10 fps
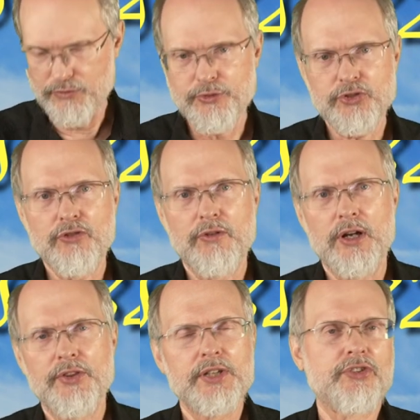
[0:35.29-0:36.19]
First of
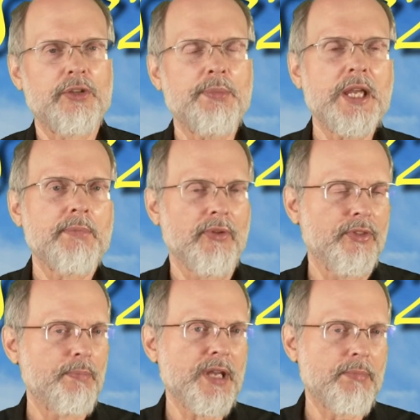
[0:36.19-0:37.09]
all, it's the people.
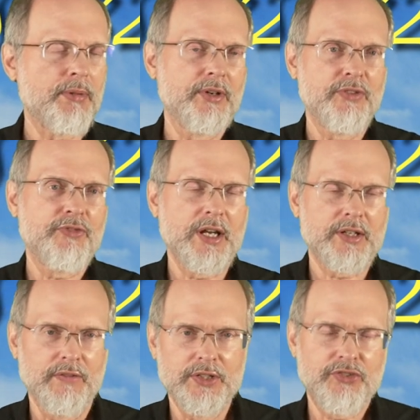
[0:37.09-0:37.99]
The people are
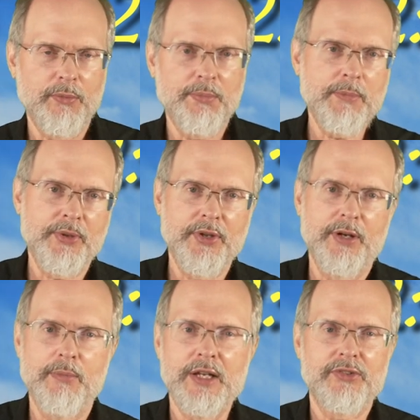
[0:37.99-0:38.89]
defective. It's the people that
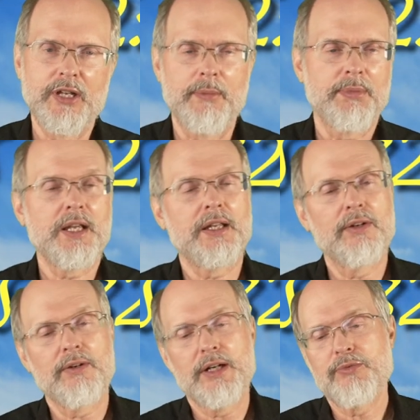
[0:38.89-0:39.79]
are messed up. Hey, you
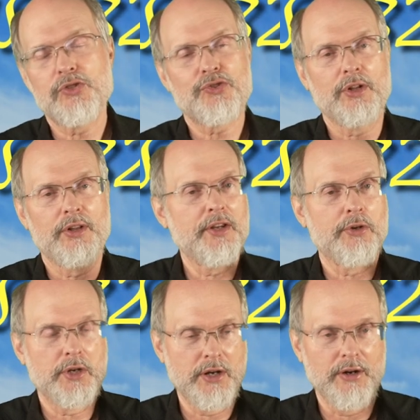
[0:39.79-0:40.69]
know, I'm just the
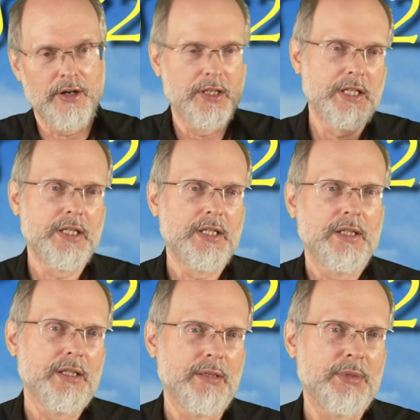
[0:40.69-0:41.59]
leader here,
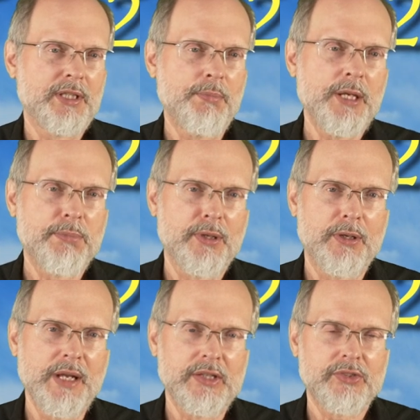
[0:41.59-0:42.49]
uh, but the people
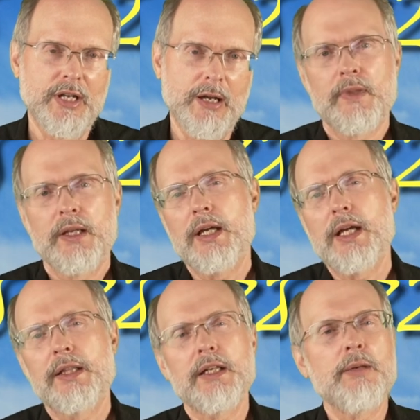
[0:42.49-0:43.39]
are messed up.
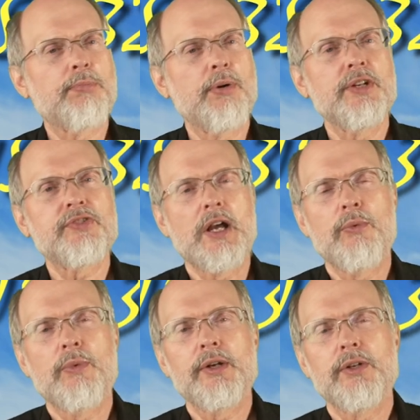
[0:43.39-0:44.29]
And then he points
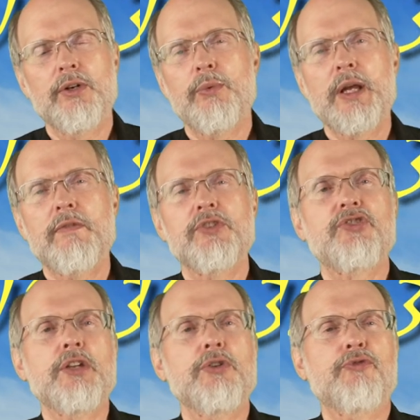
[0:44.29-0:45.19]
out, well, you know, we haven't
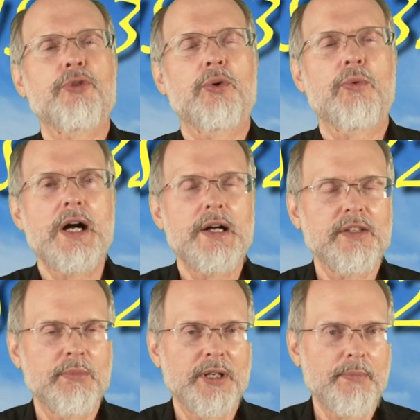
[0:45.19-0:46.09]
seen you for a while.
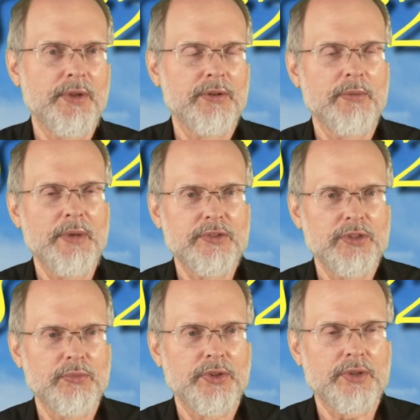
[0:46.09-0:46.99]
You've been up there in the
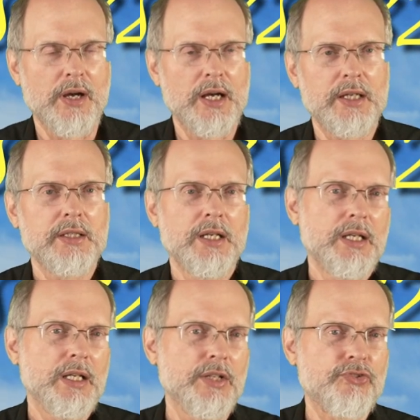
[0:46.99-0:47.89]
mountain with God.
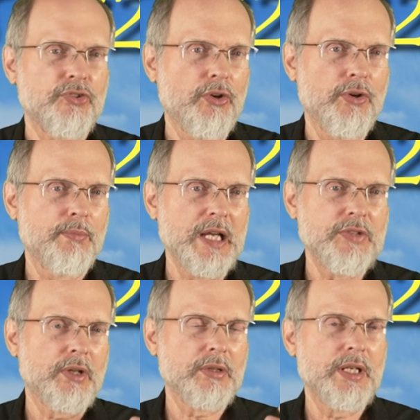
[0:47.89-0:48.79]
And so
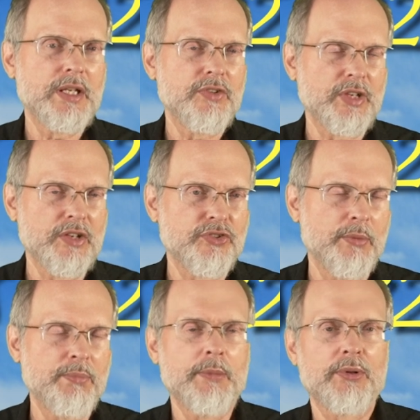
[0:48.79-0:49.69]
basically he says the
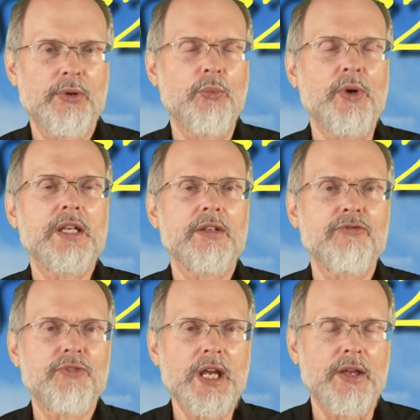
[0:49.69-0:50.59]
people are weak in
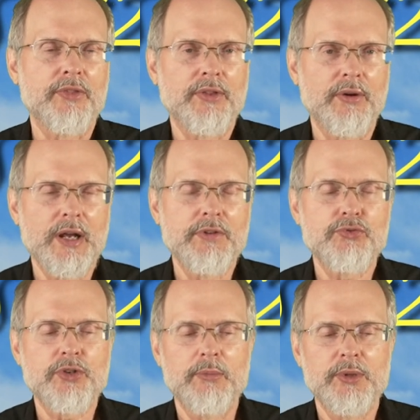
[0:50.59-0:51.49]
faith. They're having
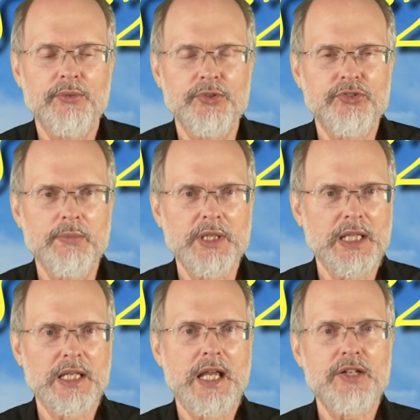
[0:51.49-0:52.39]
trouble with something
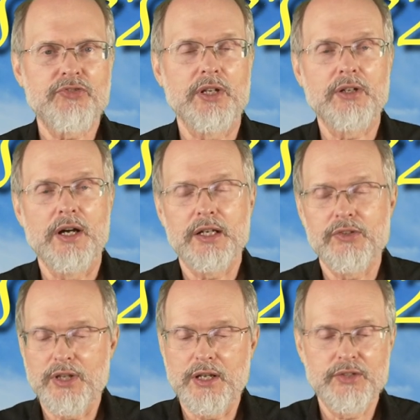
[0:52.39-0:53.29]
they can't see. God
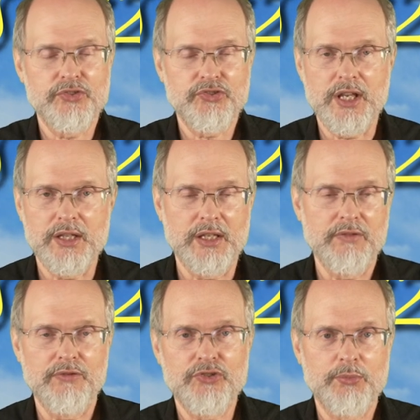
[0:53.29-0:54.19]
is the unseen, the
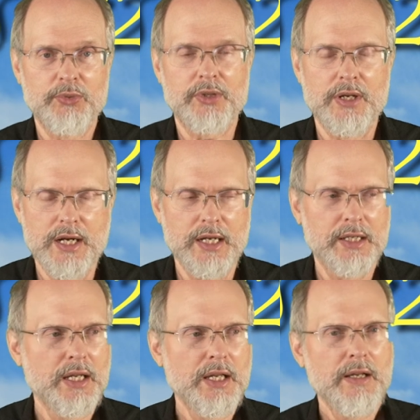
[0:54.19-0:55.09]
invisible
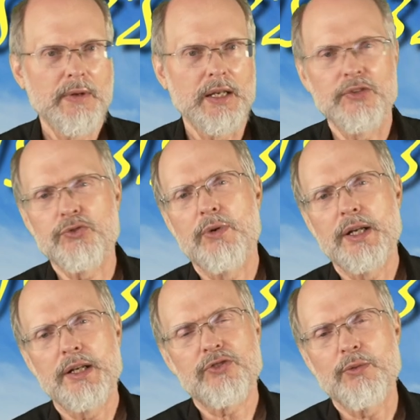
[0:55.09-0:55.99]
God. He doesn't
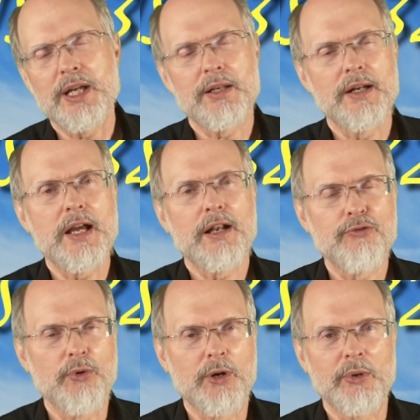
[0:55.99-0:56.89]
want us to make an idol
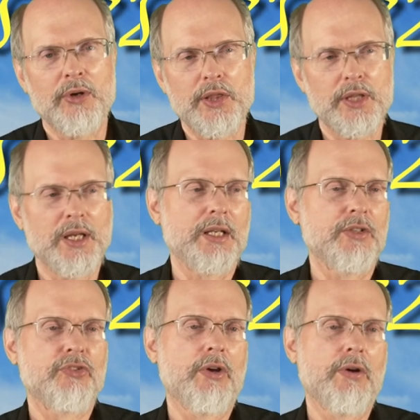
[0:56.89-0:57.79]
for him or anything.
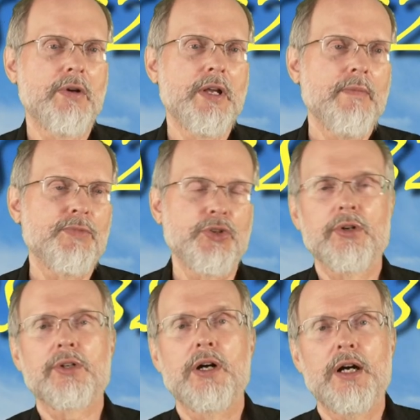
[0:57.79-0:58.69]
And so
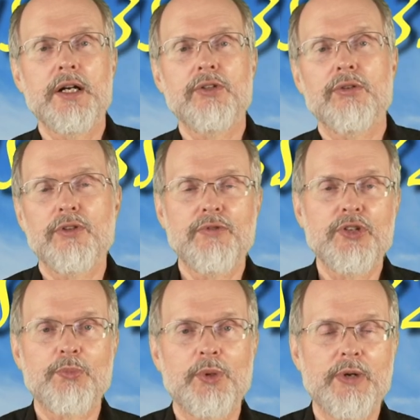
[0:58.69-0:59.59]
you're gone. You're the visible